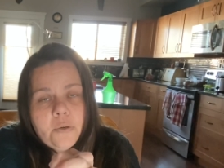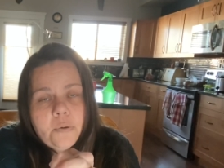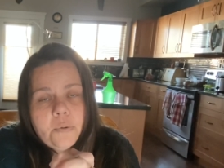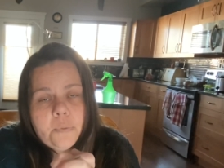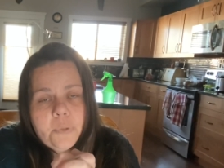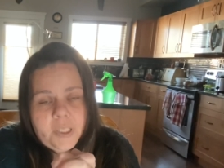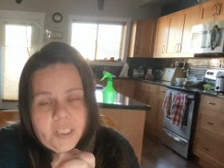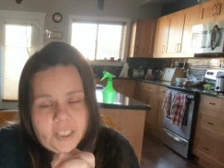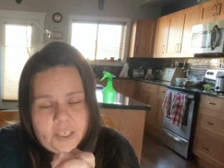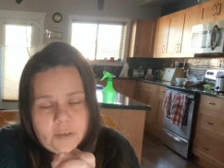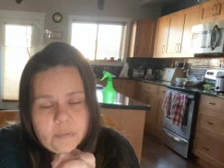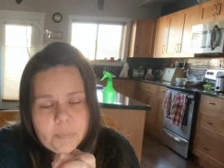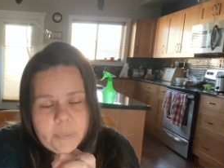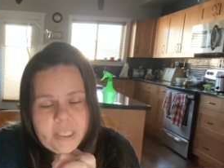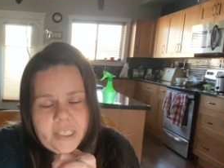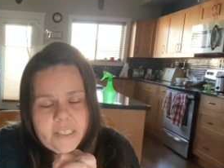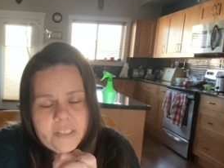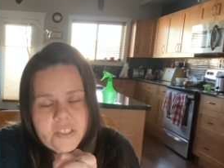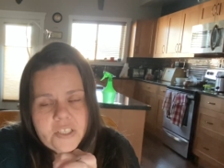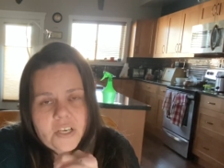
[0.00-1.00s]
without
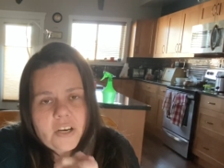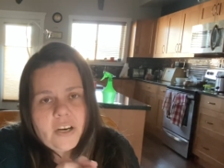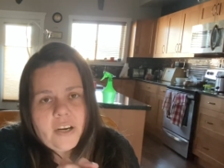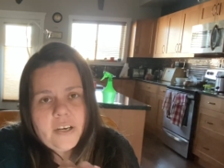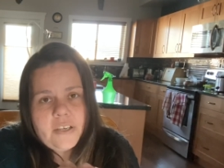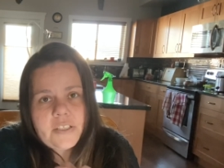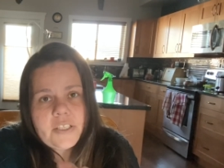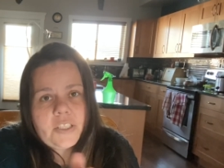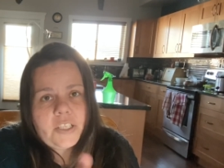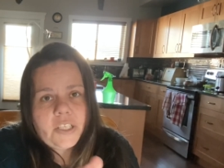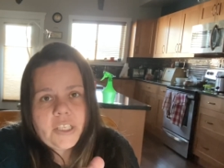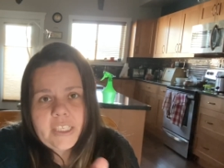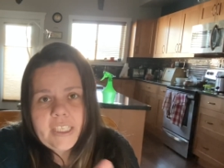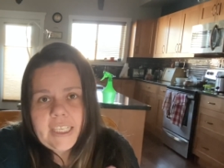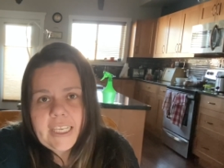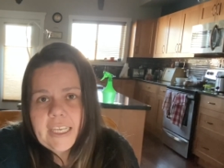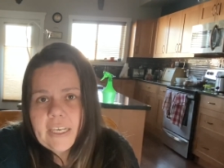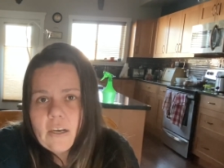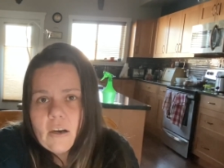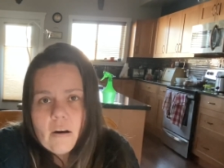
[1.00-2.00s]
being charged. They're going to get